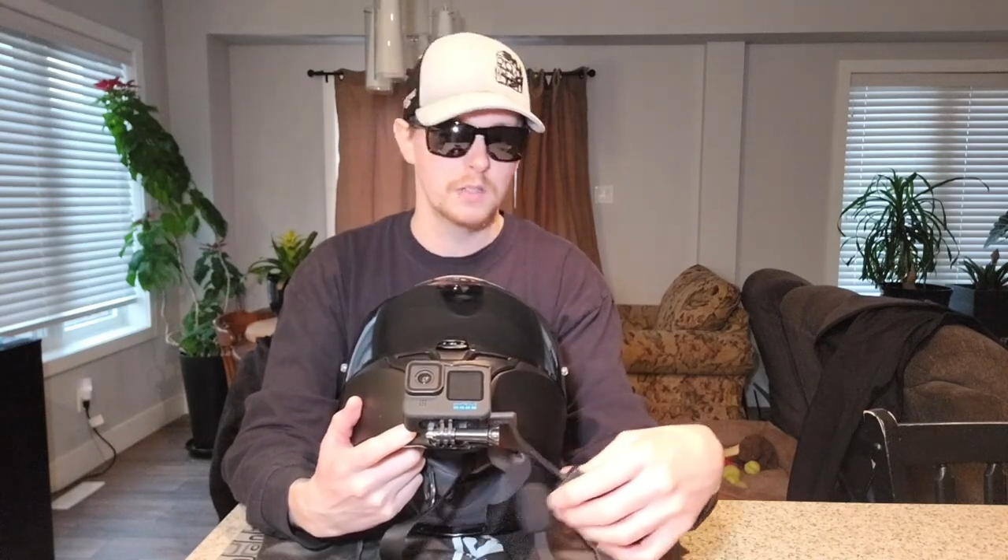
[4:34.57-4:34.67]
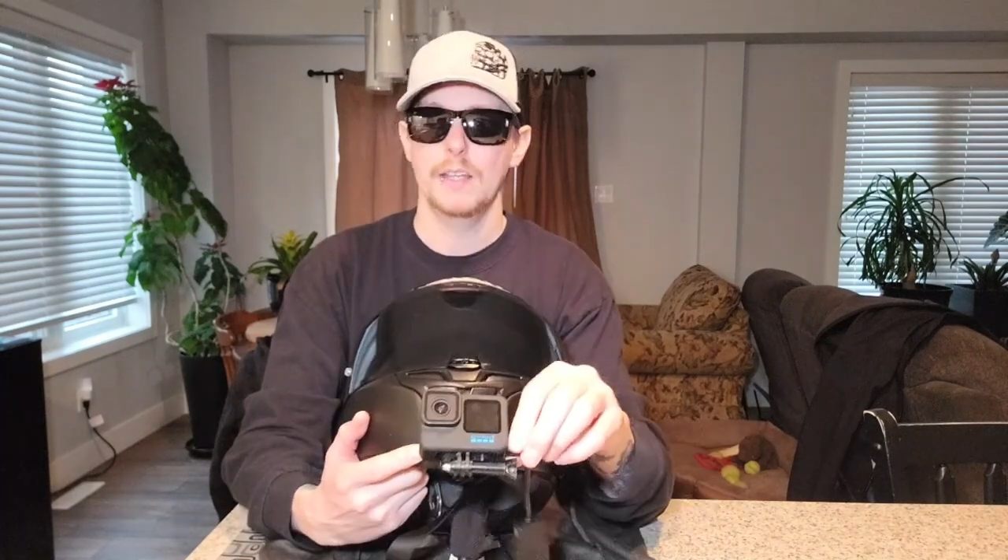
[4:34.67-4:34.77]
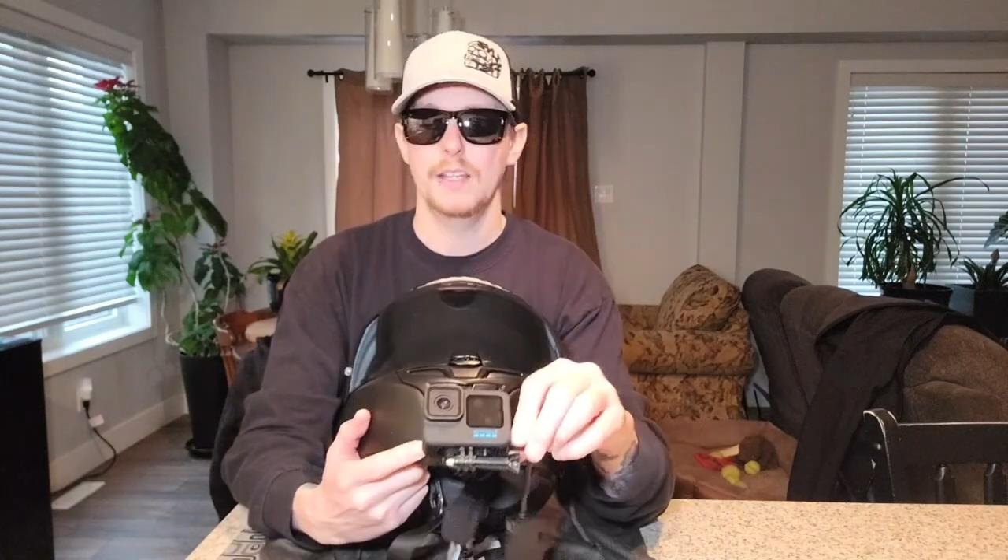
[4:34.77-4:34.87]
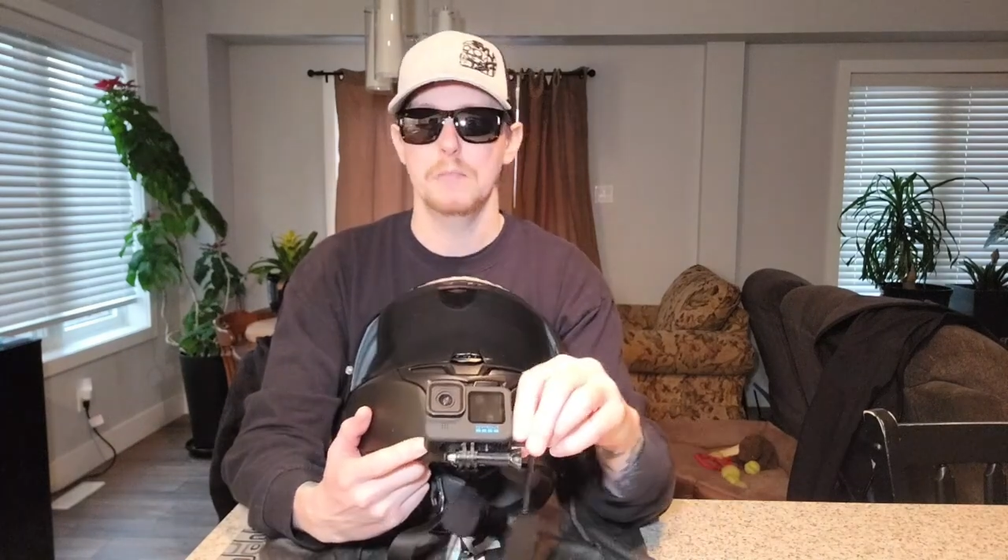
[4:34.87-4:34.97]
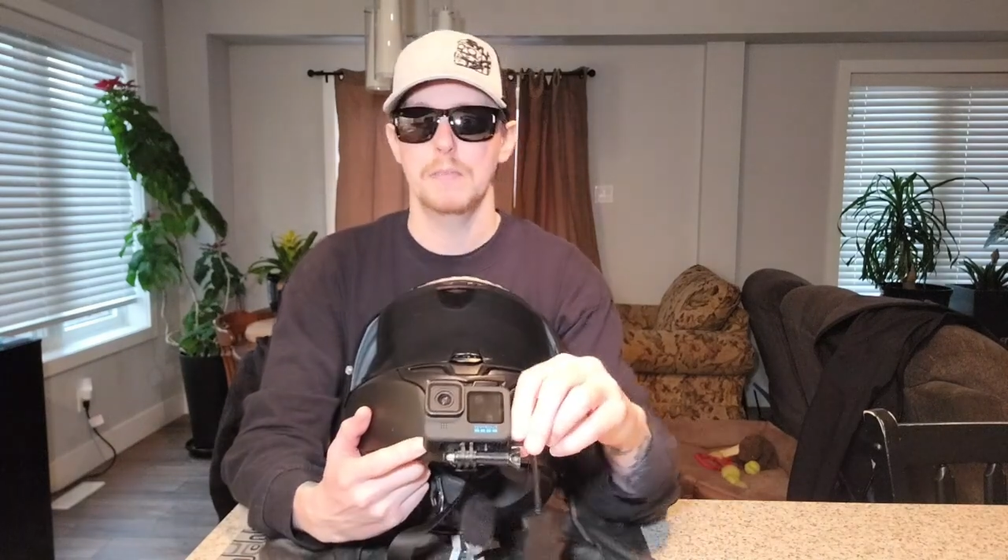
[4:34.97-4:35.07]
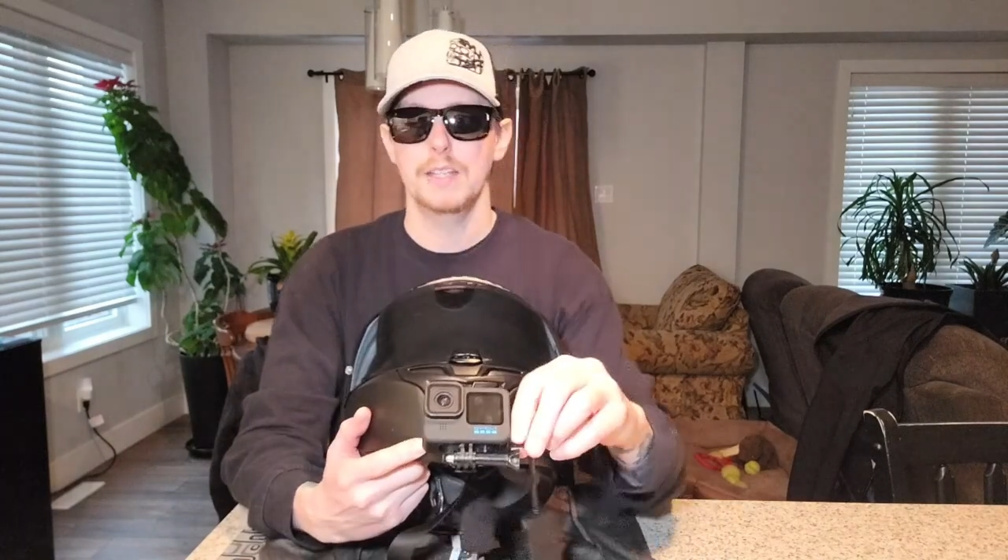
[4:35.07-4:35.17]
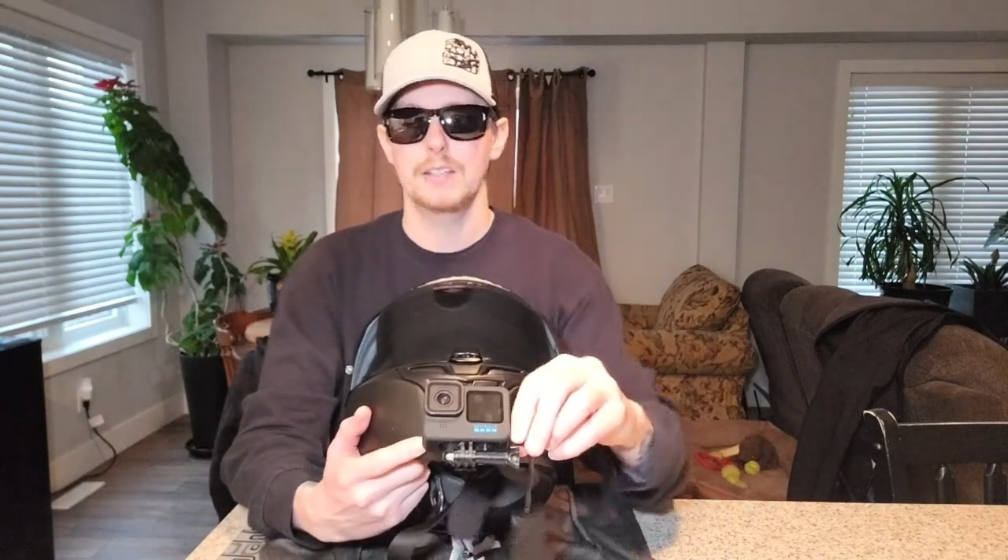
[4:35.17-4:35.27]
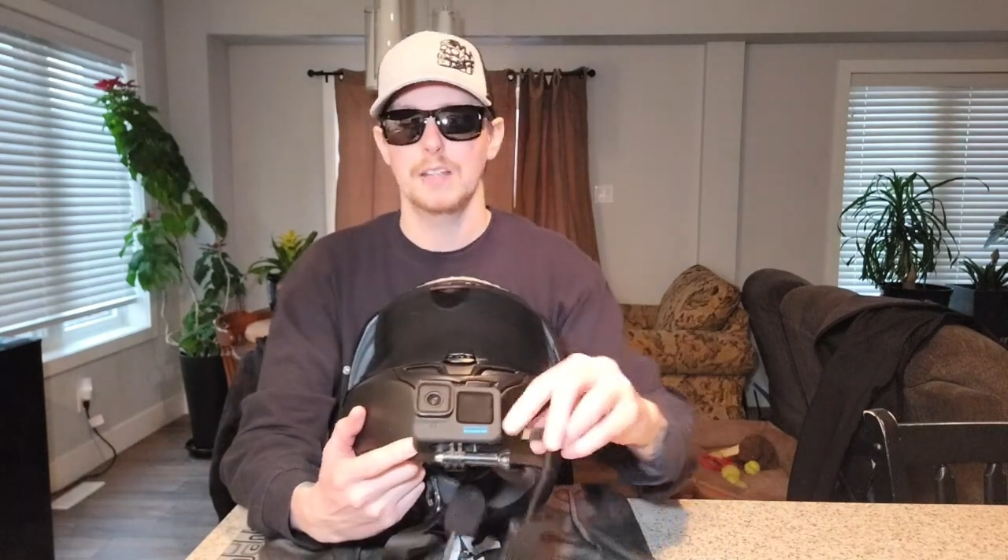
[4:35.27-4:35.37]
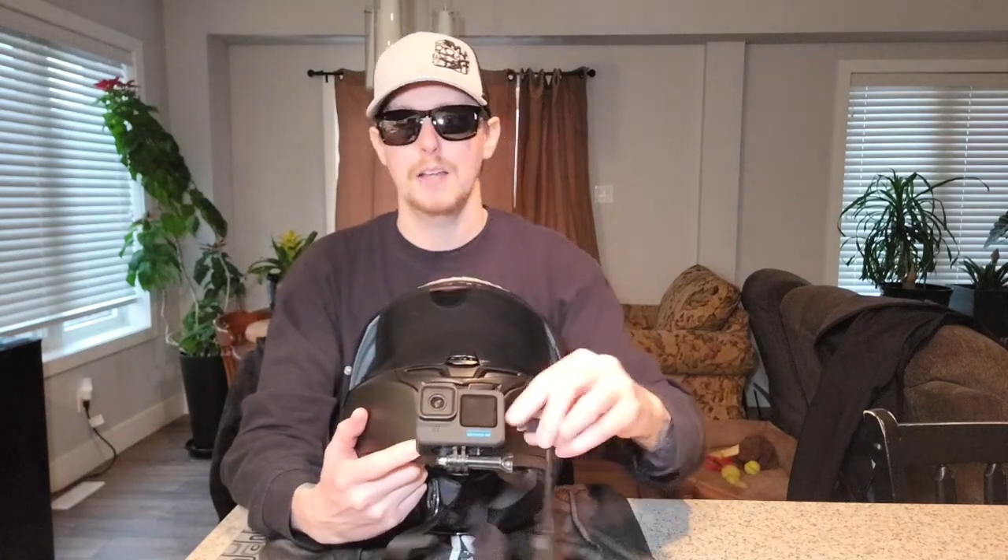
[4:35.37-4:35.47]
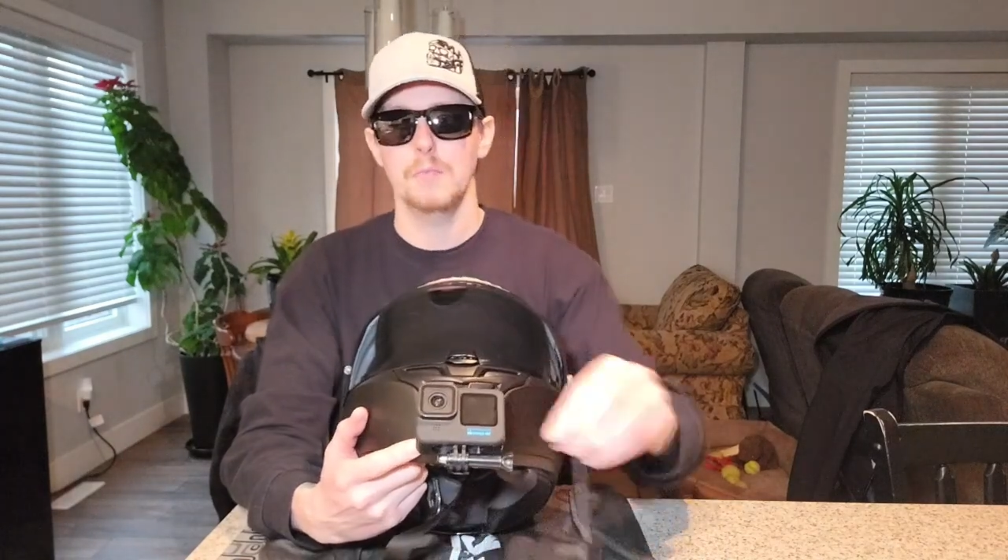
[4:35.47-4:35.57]
But in the
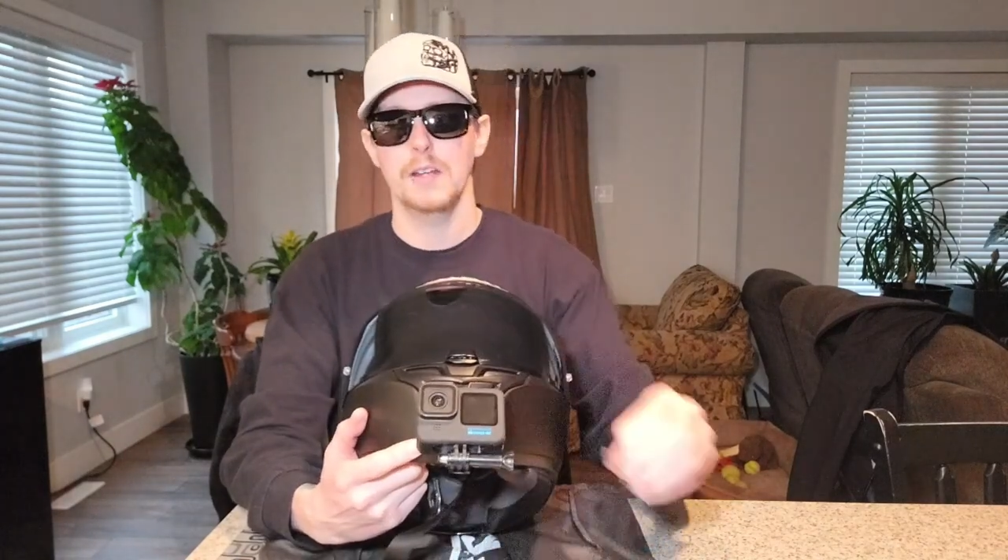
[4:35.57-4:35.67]
meantime,